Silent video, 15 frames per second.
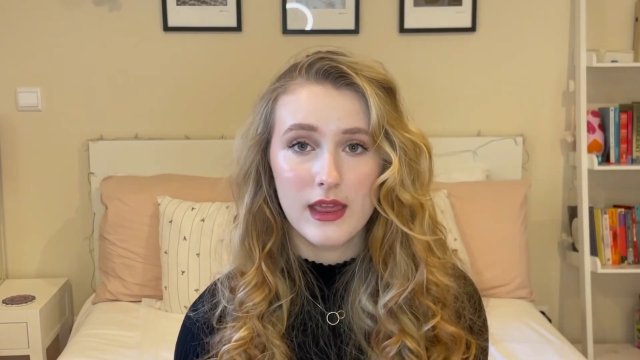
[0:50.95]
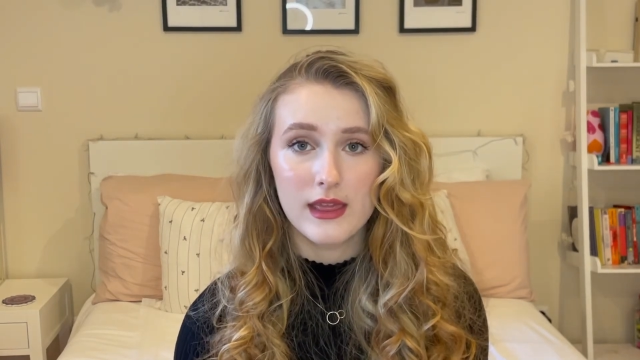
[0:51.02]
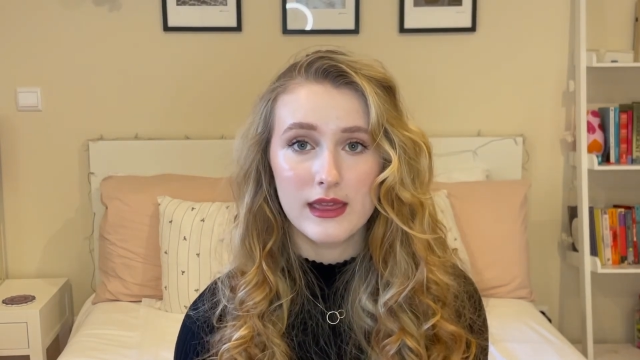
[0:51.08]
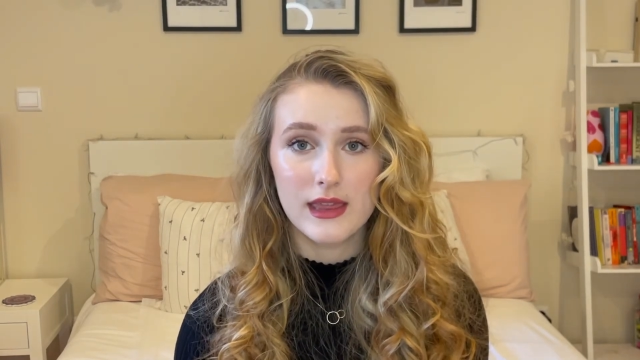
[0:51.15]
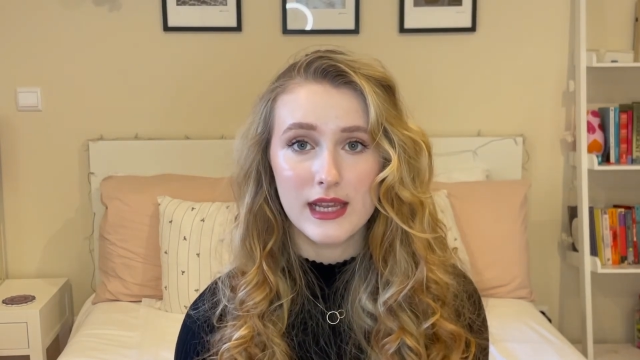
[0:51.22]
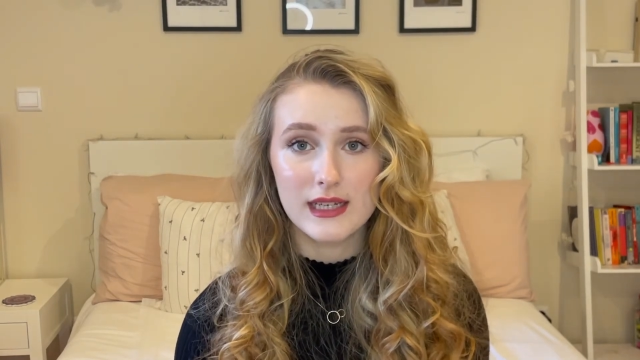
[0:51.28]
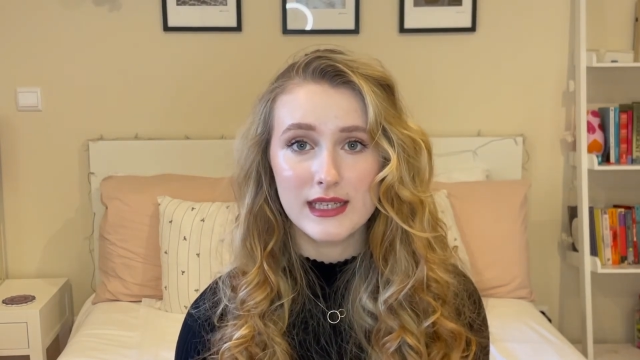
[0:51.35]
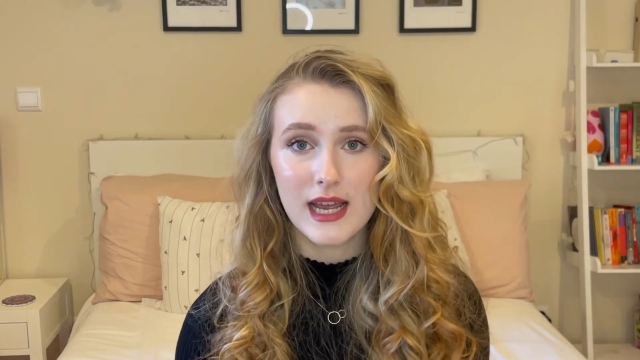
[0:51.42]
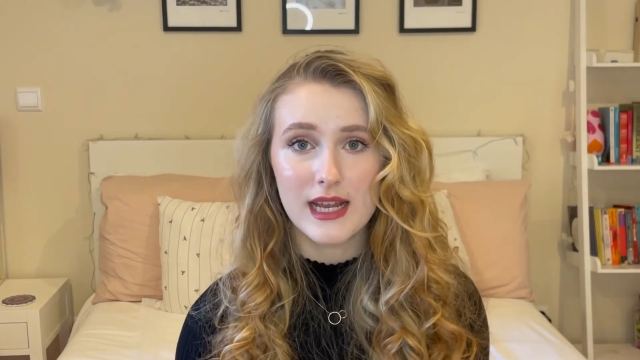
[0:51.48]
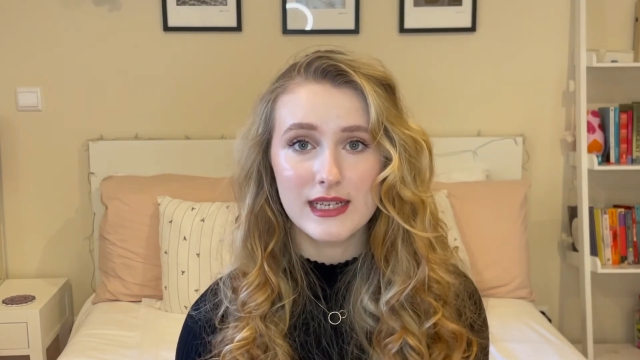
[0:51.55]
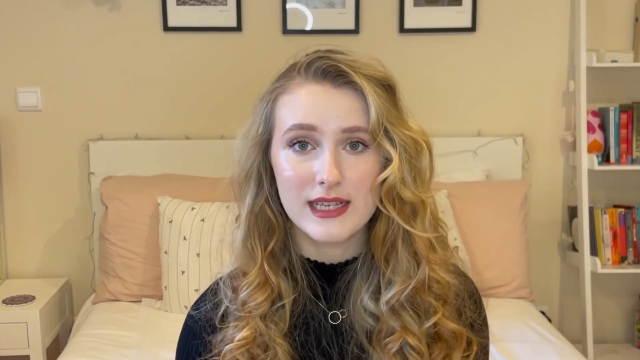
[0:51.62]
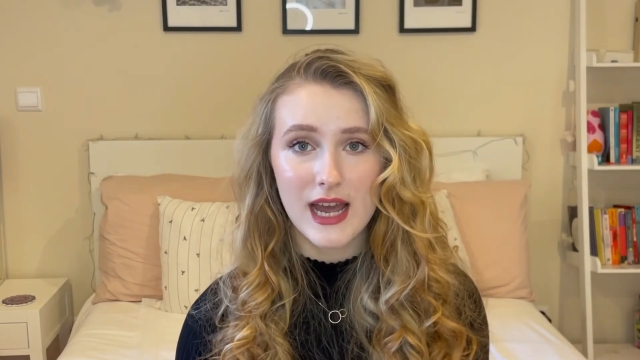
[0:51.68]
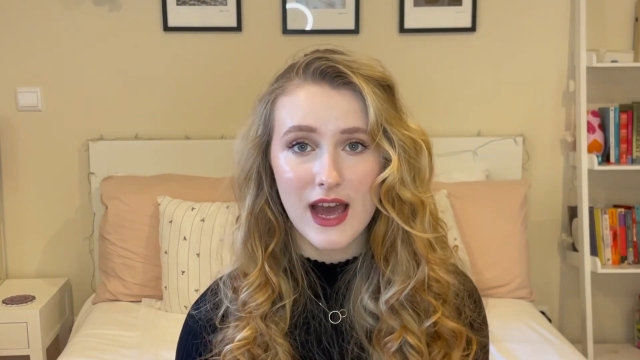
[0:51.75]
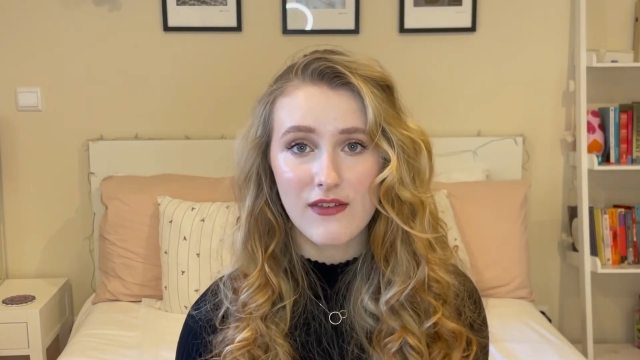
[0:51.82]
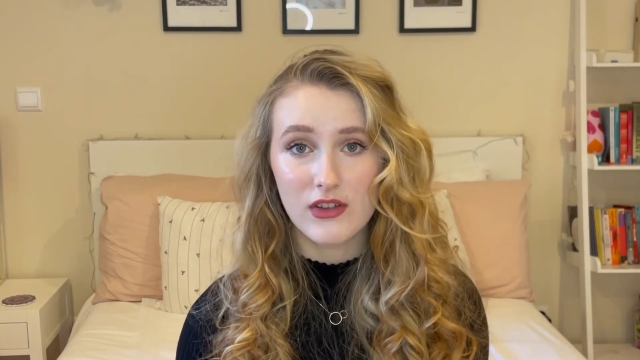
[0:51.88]
they tend to
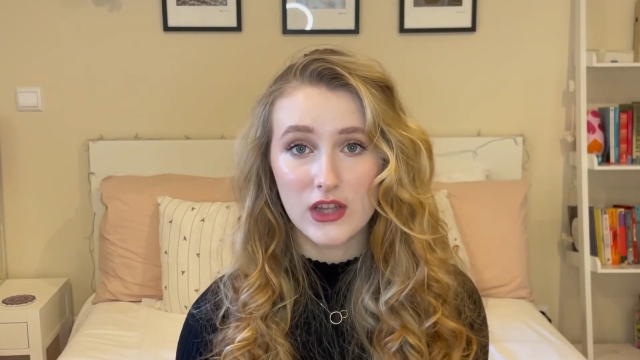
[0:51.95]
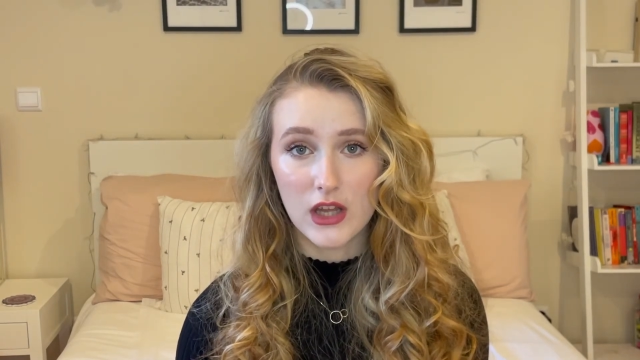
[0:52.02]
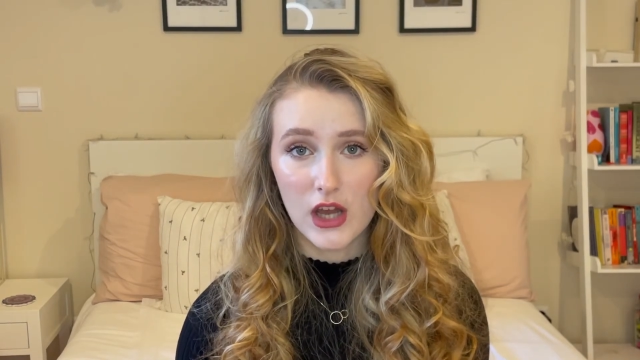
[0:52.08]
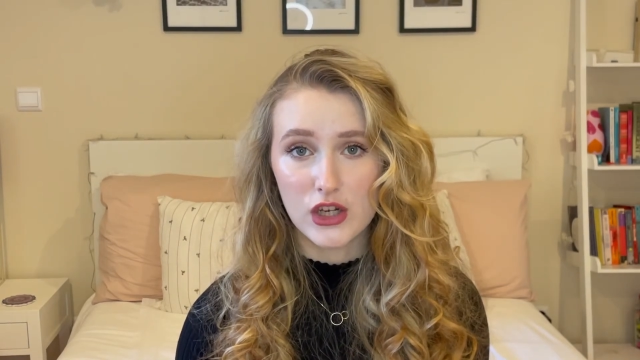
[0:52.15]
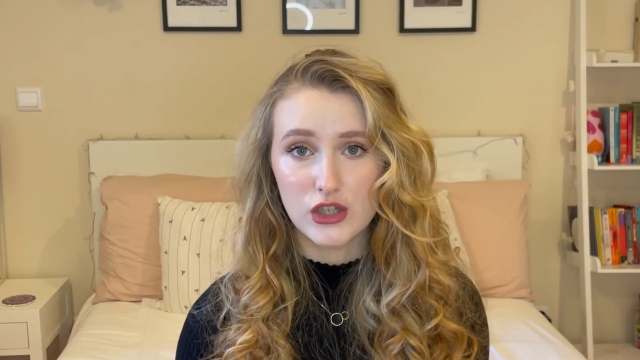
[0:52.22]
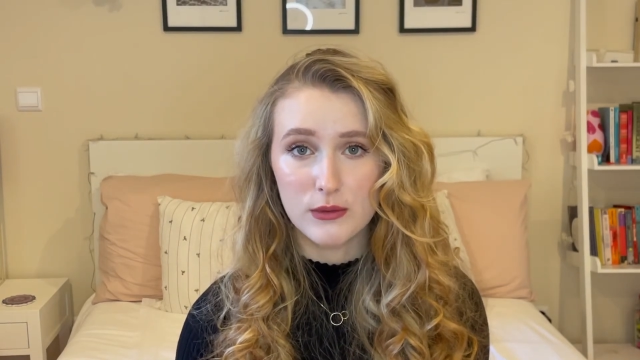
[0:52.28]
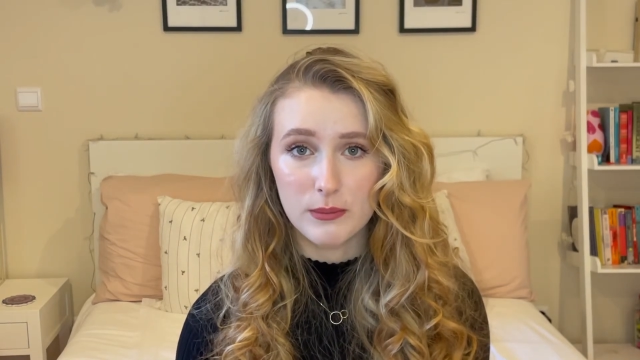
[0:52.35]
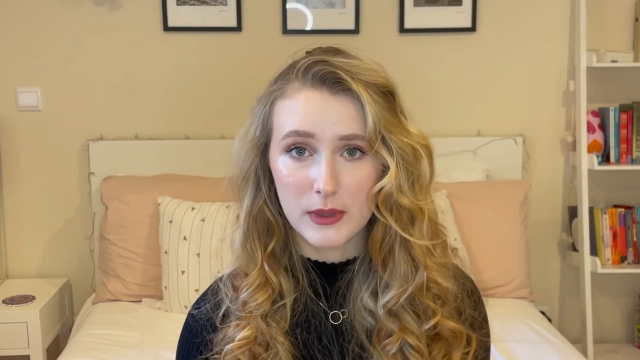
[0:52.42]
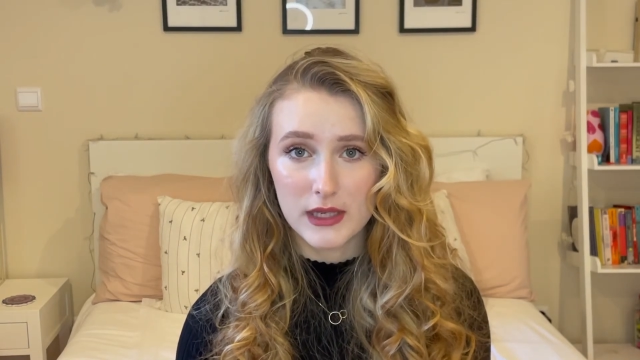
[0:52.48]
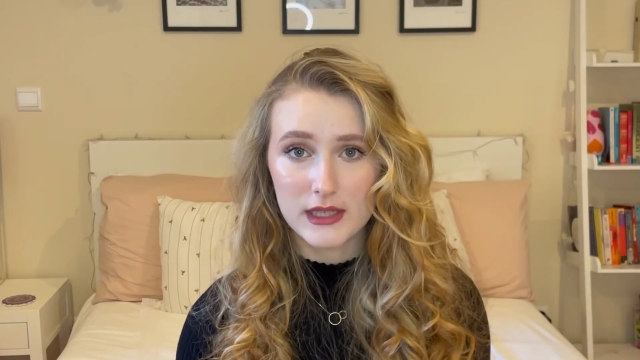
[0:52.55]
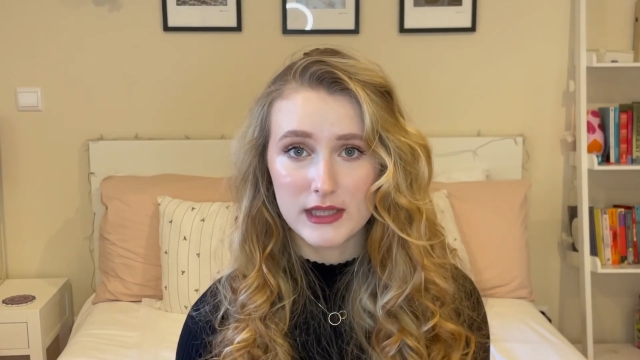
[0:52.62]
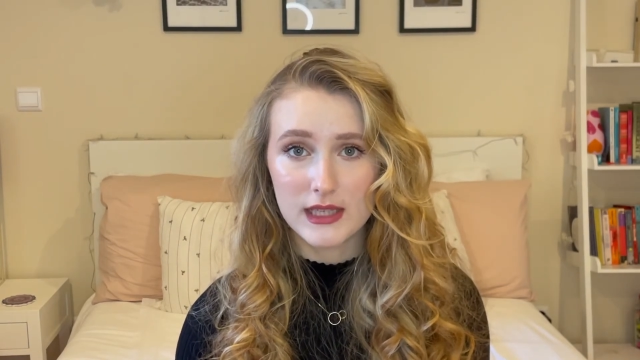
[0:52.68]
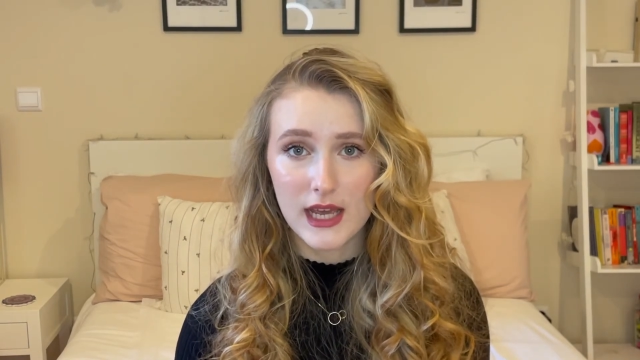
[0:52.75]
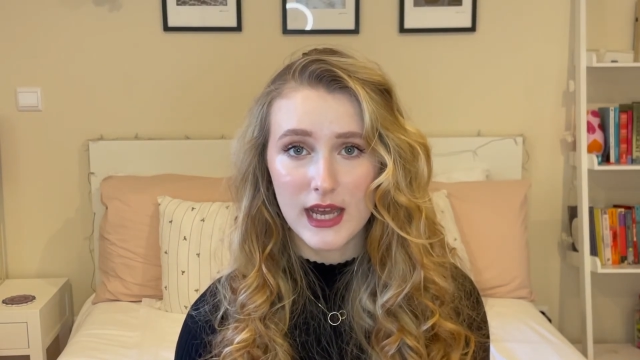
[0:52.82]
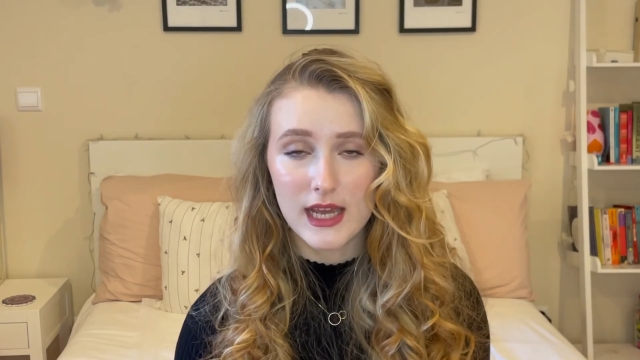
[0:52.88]
have a larger bust
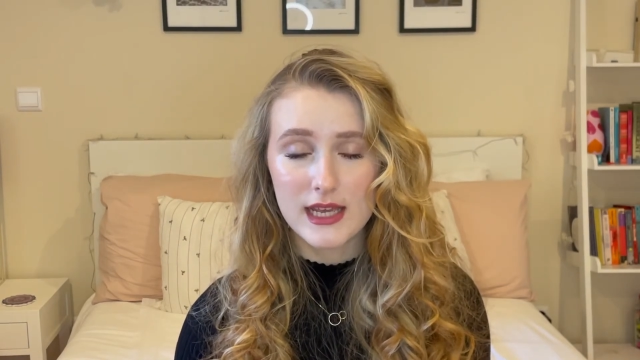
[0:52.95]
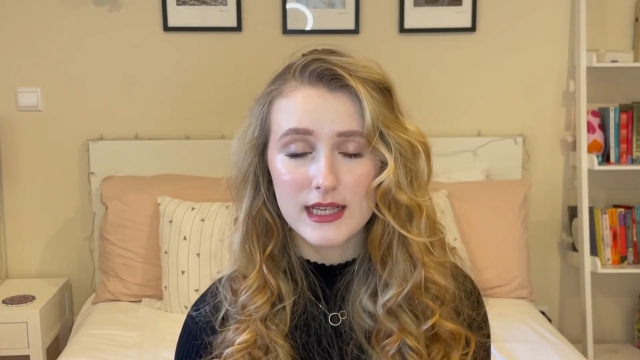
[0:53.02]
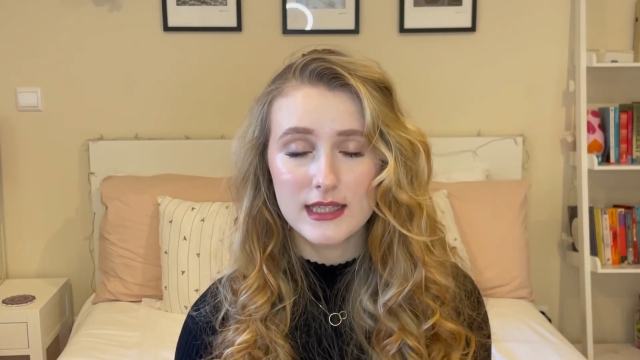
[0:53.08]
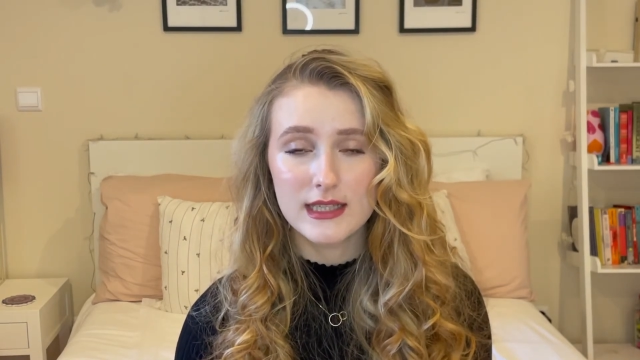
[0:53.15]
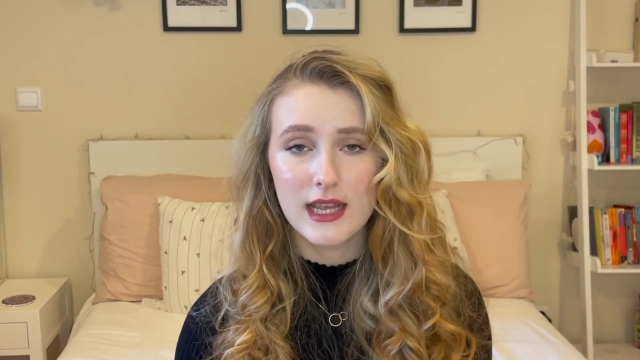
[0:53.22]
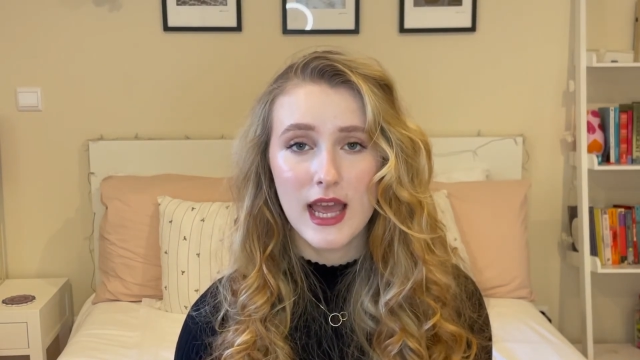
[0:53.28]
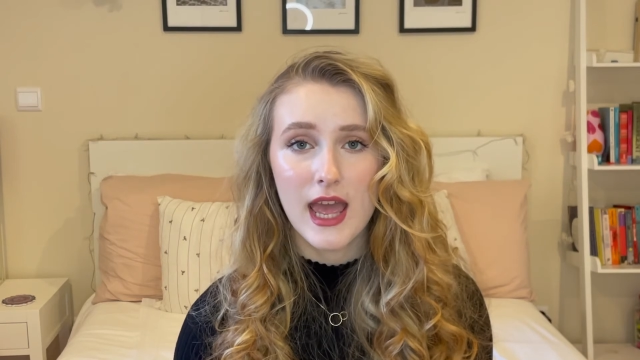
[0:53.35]
size